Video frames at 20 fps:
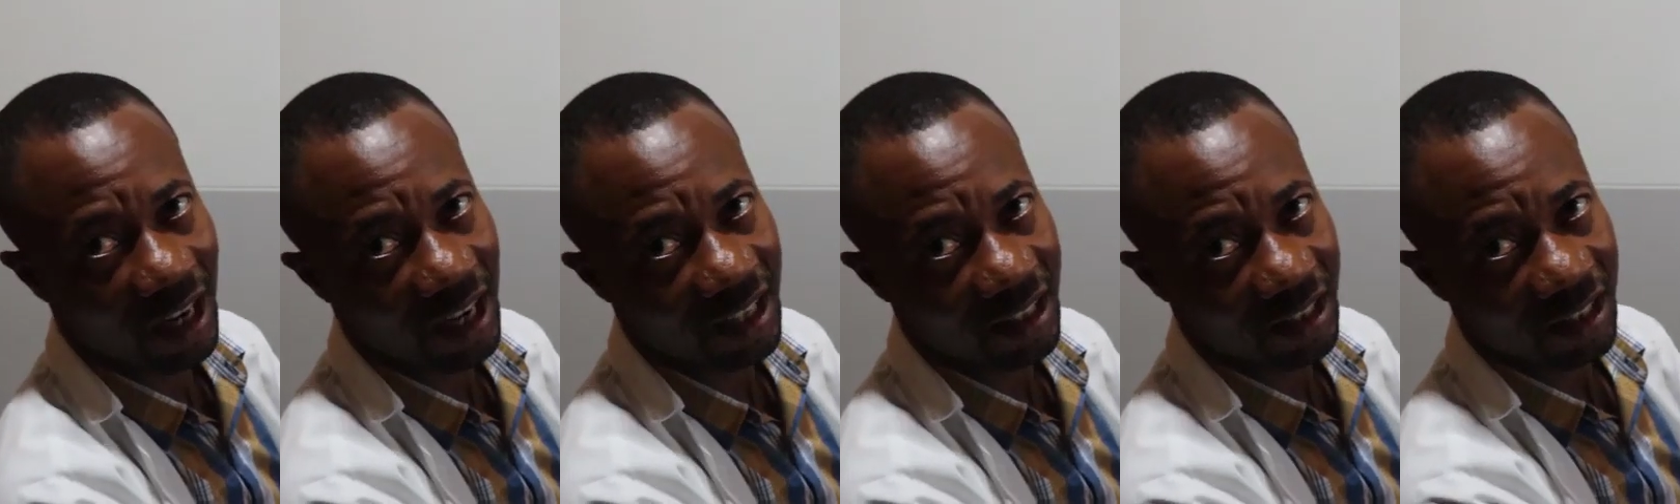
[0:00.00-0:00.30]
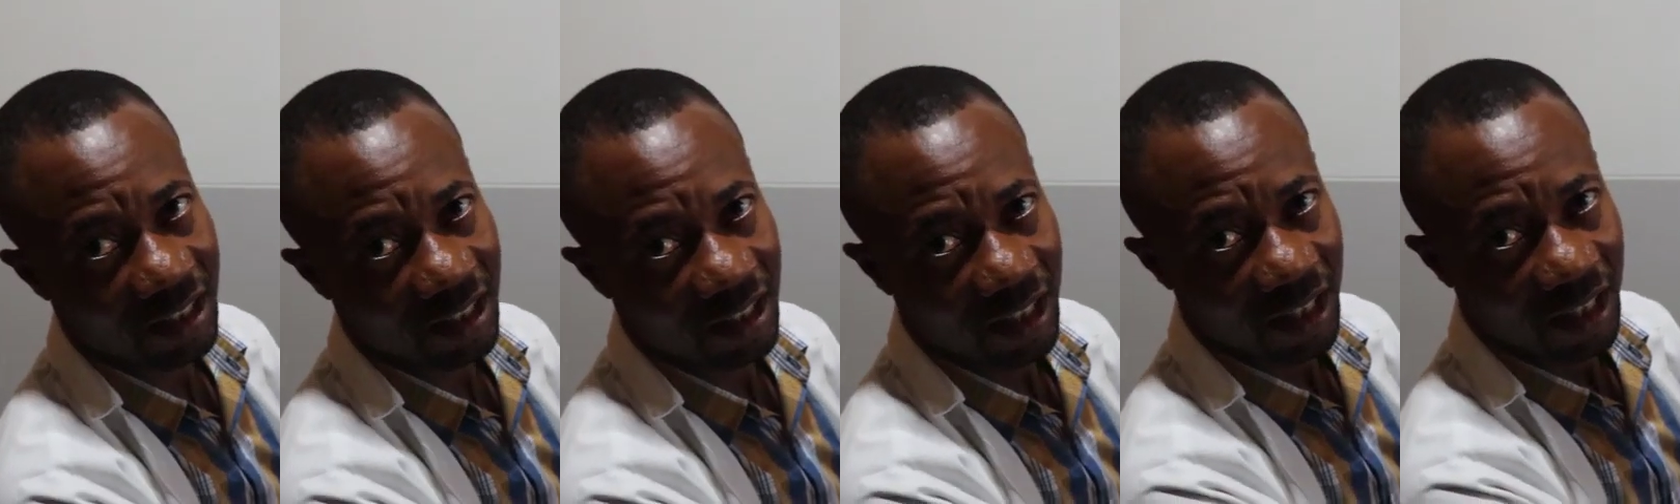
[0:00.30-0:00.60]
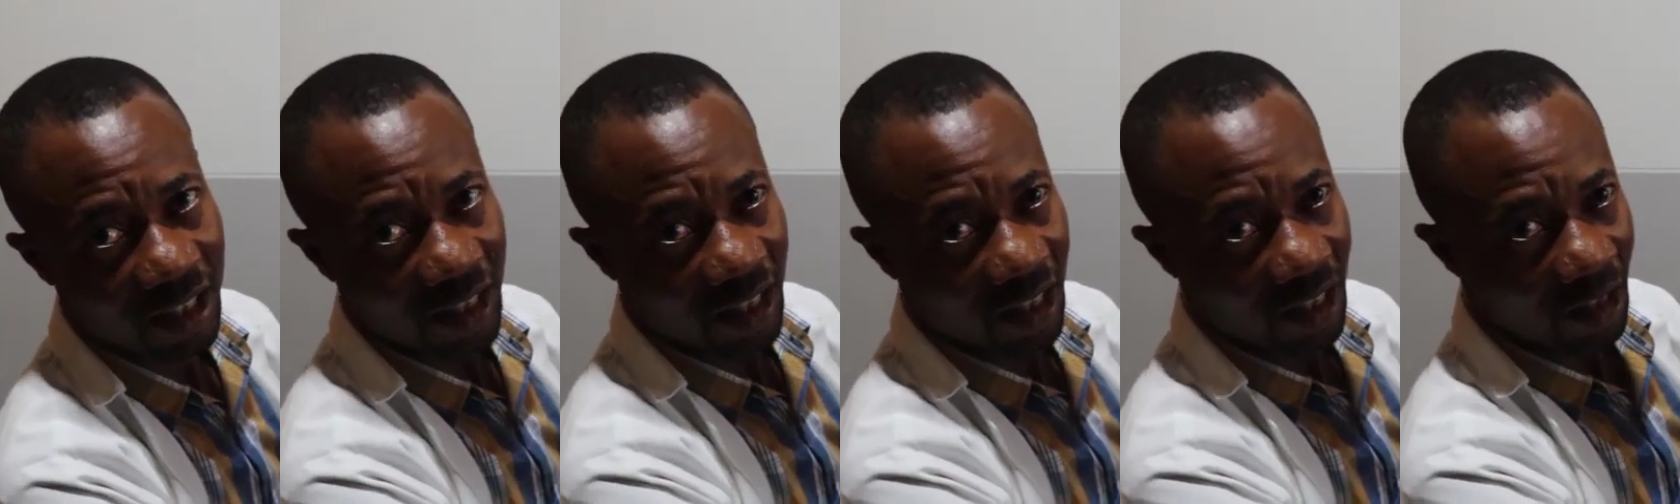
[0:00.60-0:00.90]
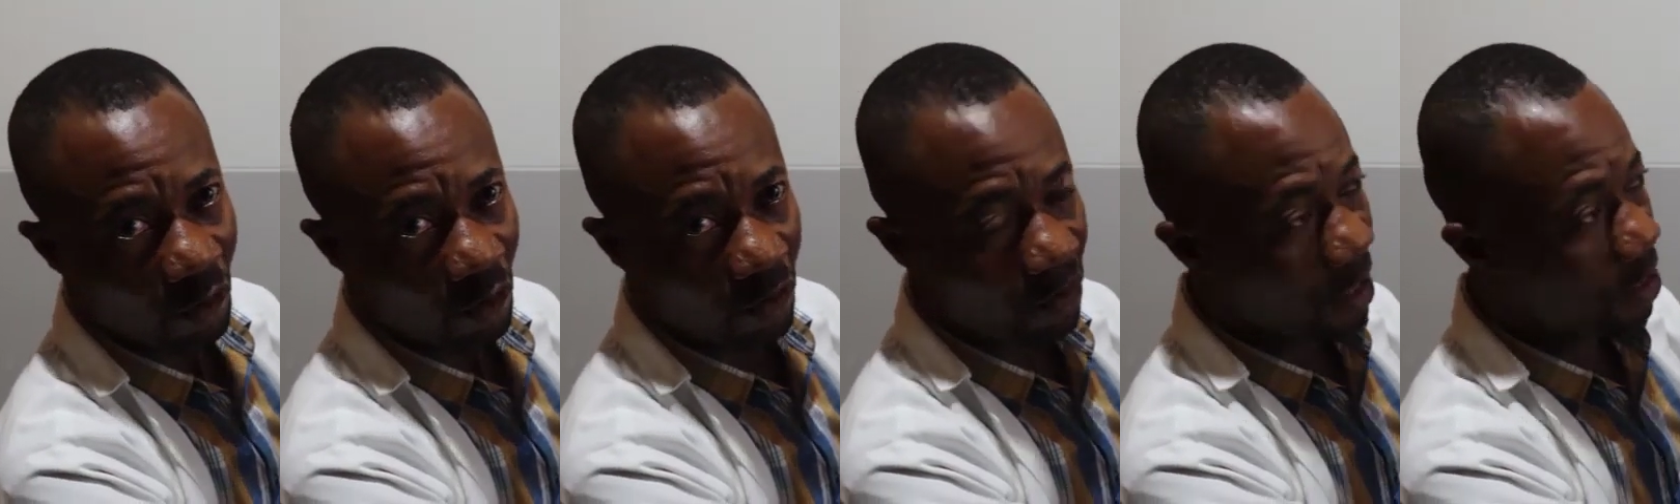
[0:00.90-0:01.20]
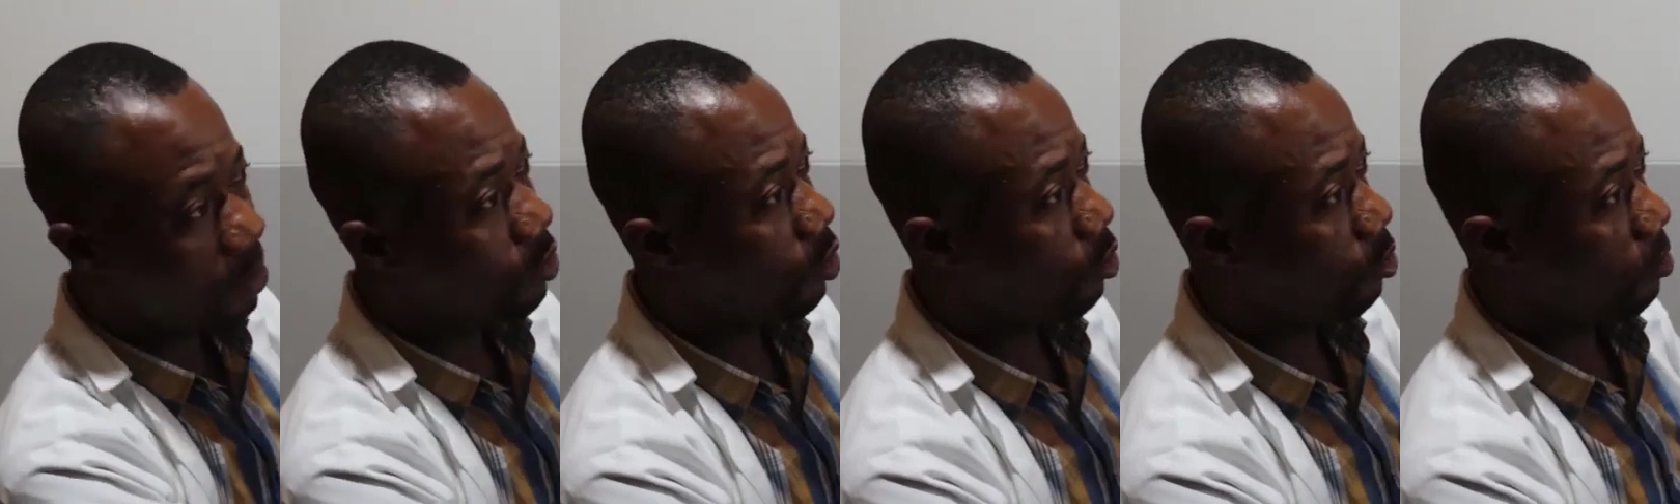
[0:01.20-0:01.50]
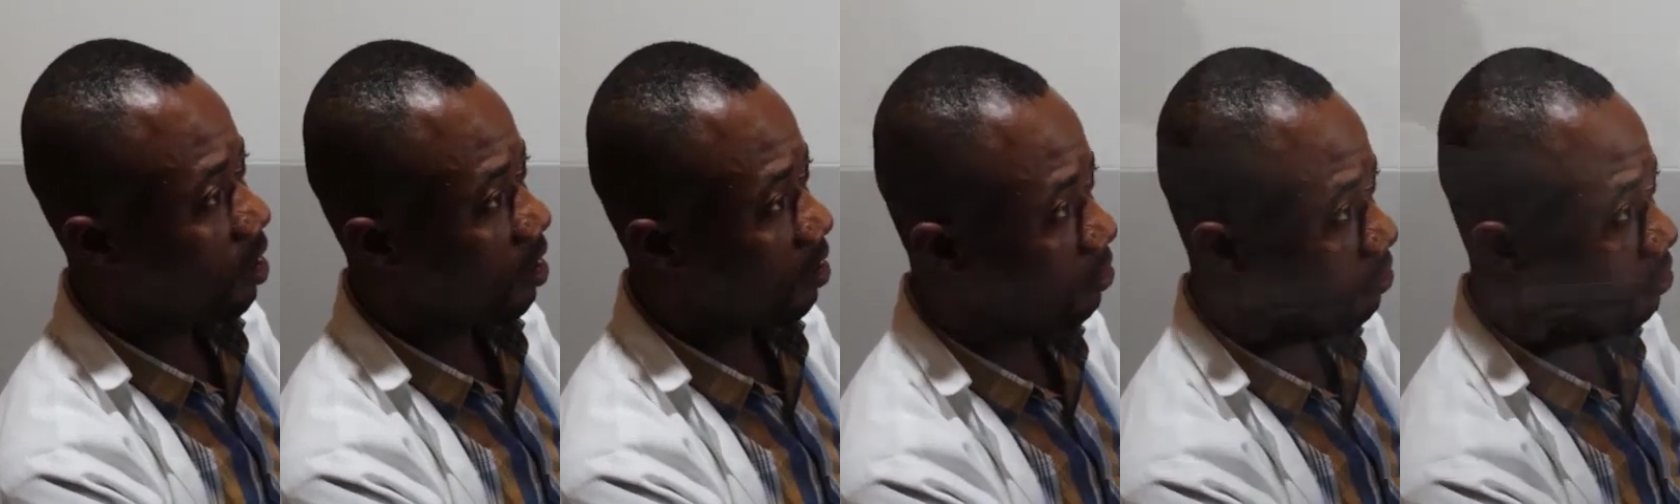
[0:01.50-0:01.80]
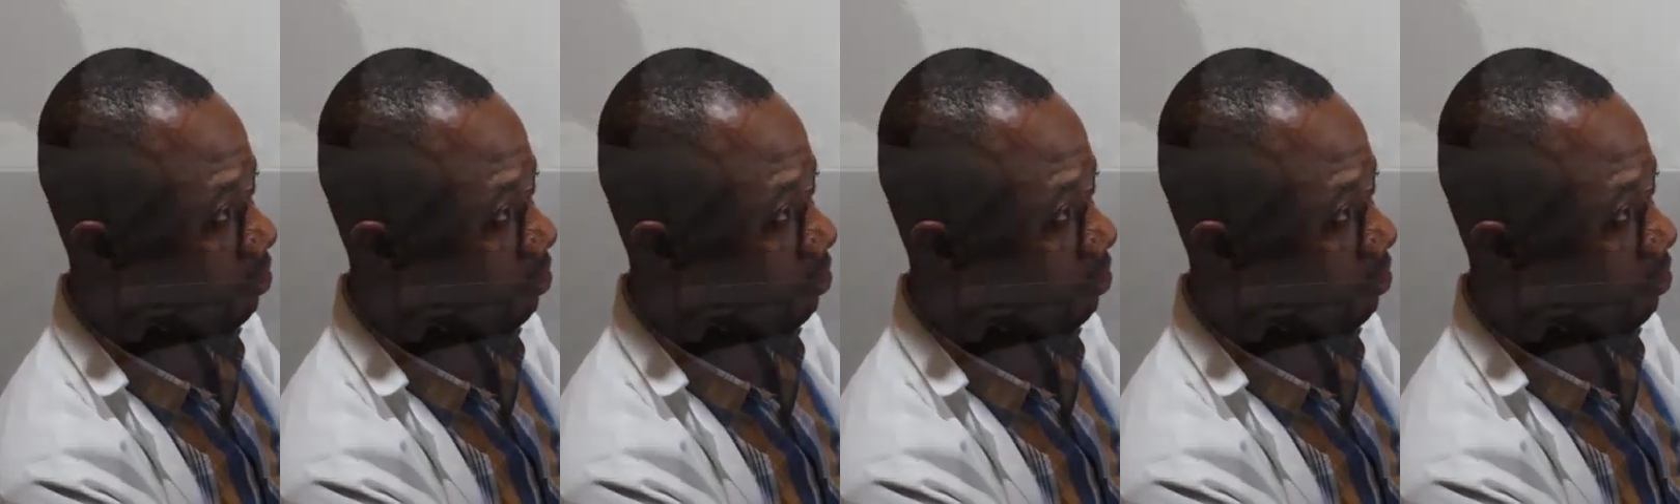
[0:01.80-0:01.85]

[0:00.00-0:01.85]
and radio wave.